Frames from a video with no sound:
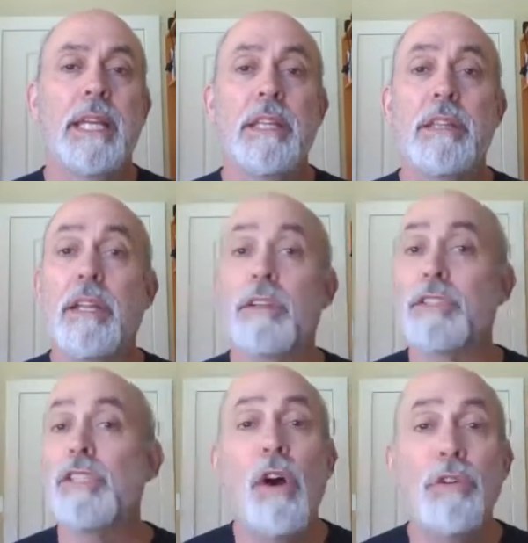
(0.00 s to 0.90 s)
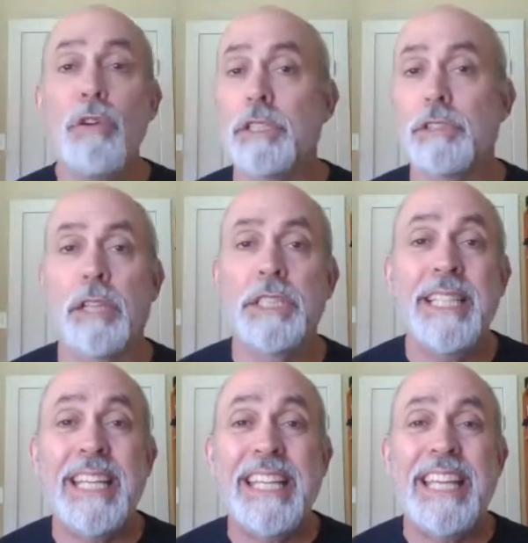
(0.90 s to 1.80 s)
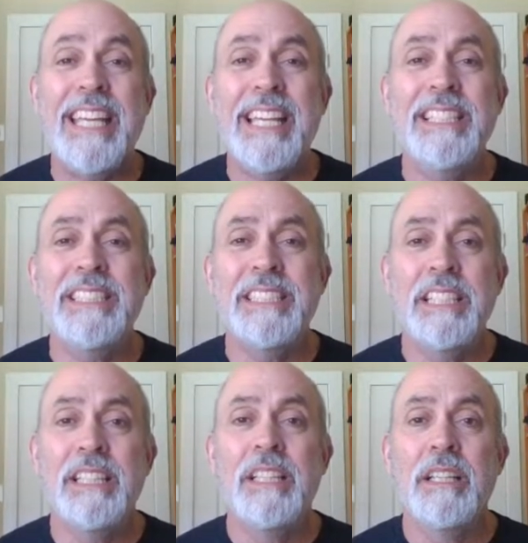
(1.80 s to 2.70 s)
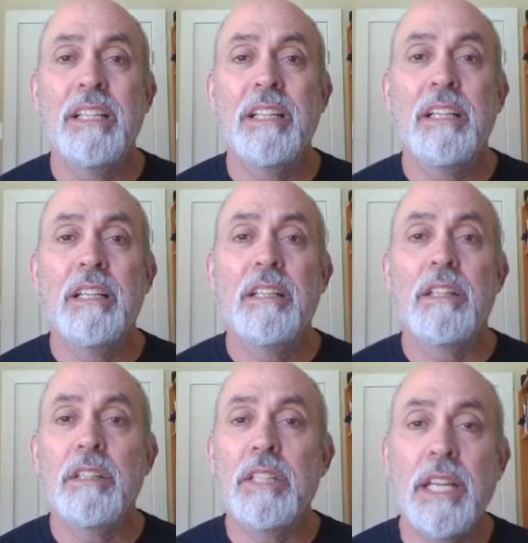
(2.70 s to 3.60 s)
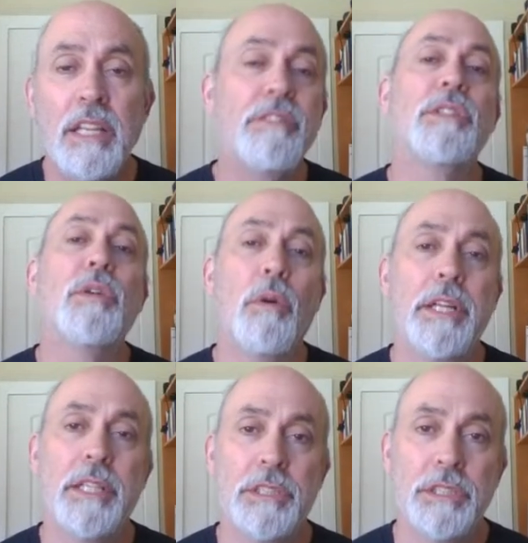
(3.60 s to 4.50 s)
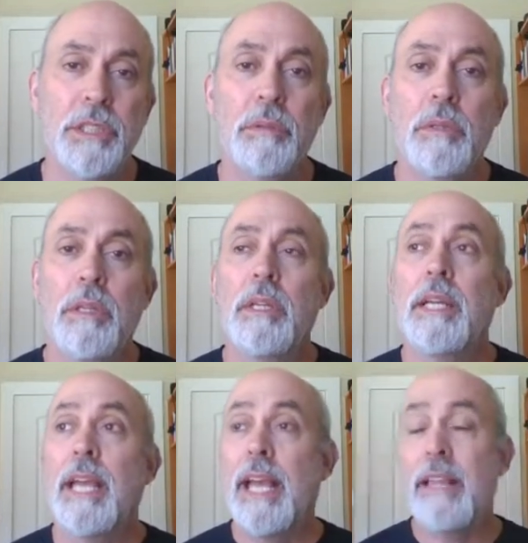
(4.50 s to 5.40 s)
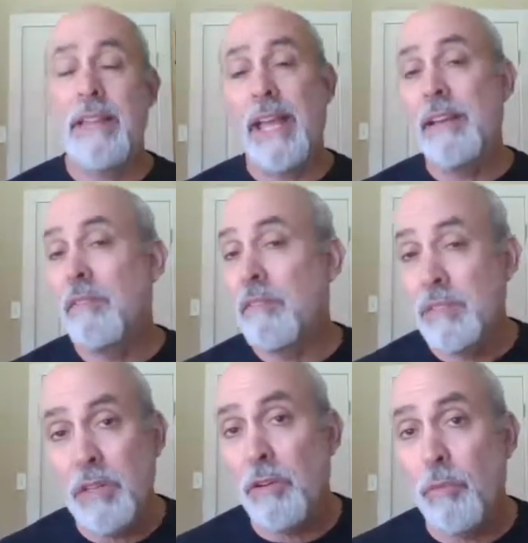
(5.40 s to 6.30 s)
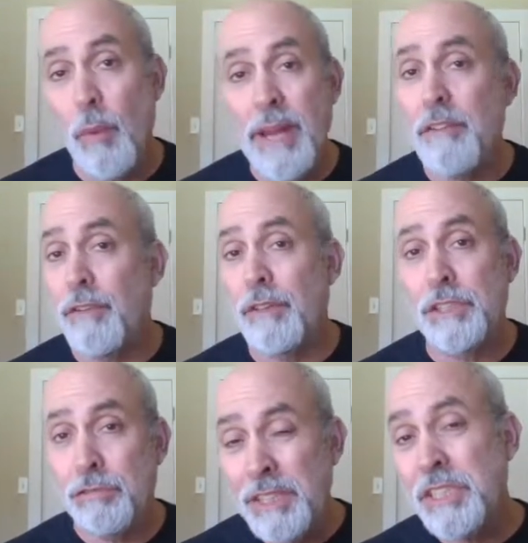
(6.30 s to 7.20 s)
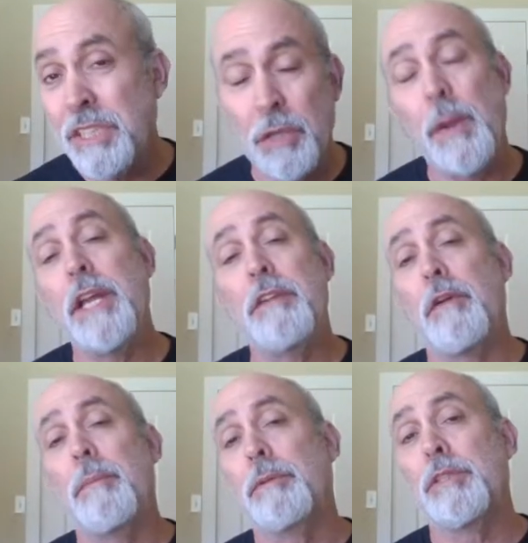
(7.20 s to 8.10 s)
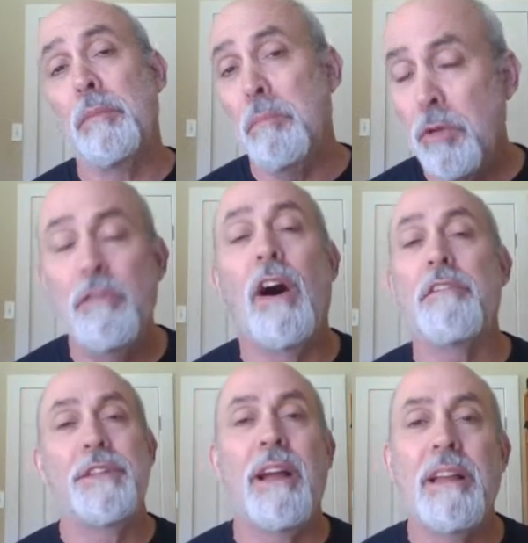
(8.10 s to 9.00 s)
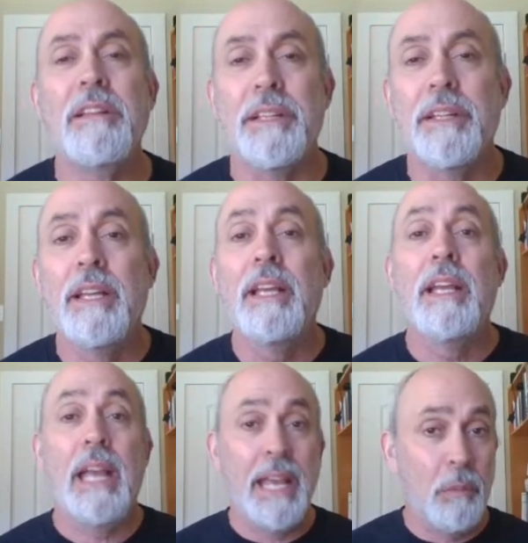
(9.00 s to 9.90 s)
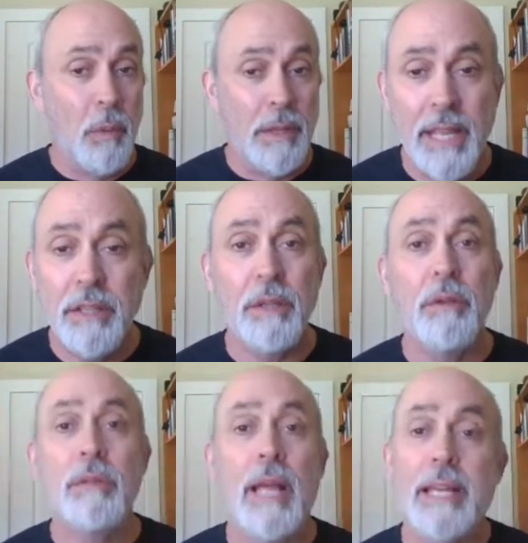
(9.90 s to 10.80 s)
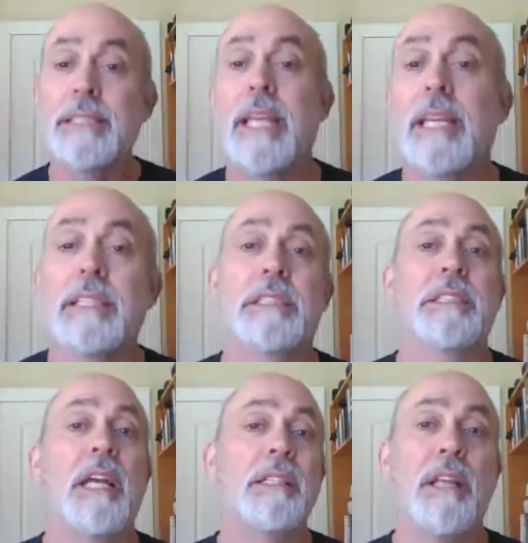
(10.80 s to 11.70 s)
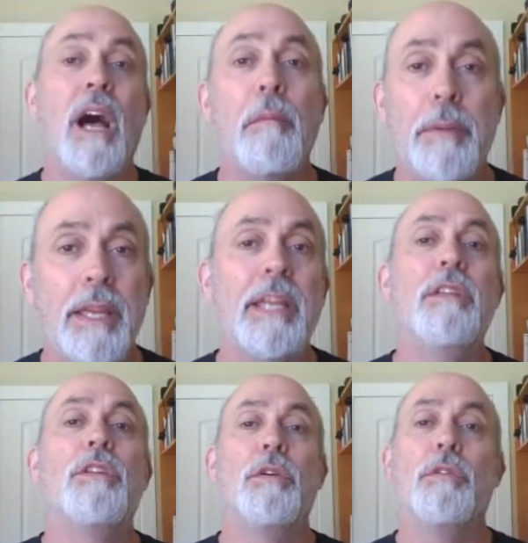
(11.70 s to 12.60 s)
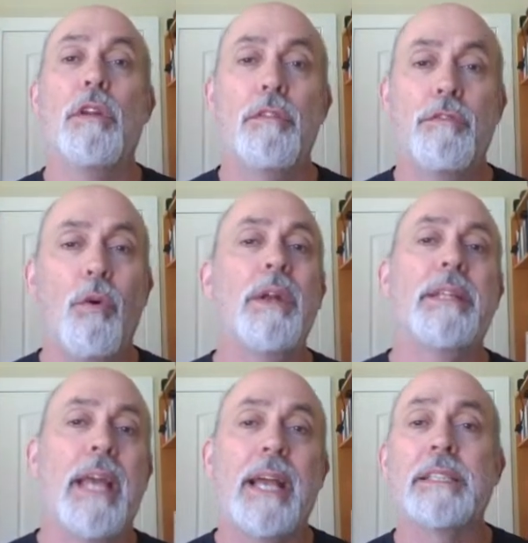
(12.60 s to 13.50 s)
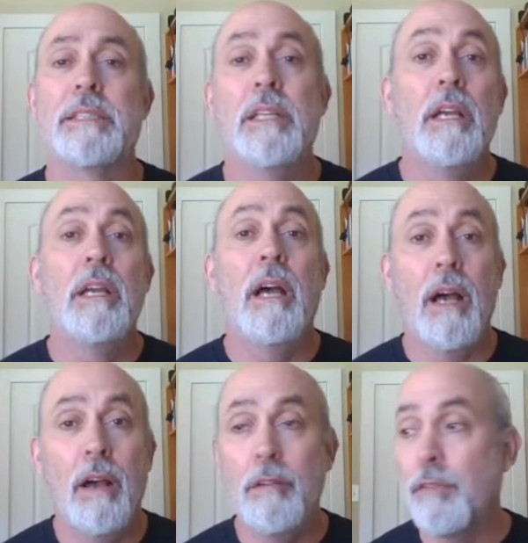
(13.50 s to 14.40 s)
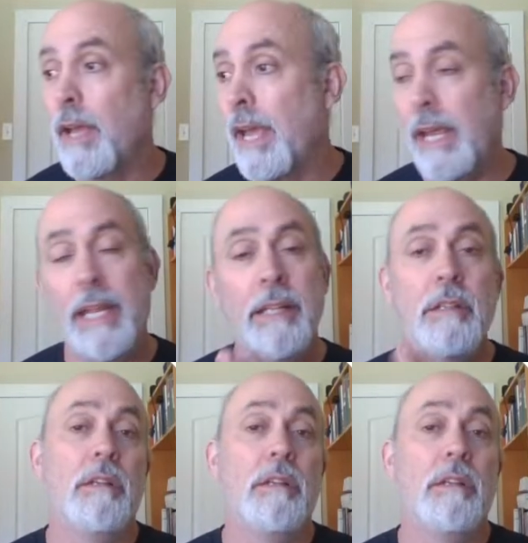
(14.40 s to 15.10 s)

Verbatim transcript: there's no new construction to ease the inventory issue. And then, so you're waiting for attrition. You're waiting for people to move off the island. And when they do, that is getting sucked up into the vortex of a